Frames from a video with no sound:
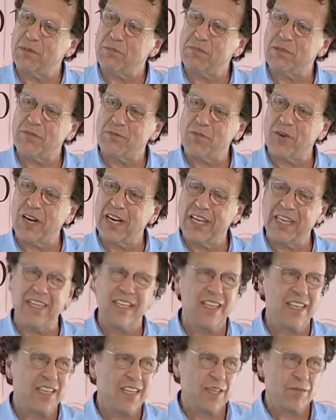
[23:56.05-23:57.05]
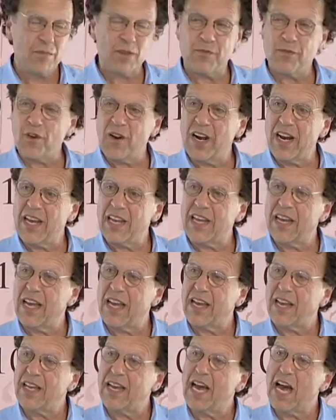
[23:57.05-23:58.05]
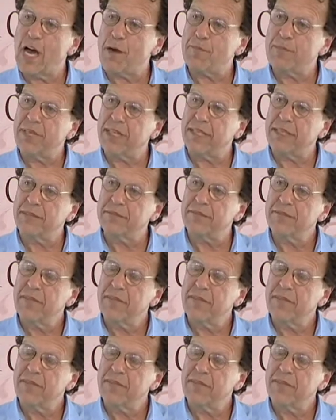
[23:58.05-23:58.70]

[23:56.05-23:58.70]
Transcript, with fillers: before, I, before I, I hop in.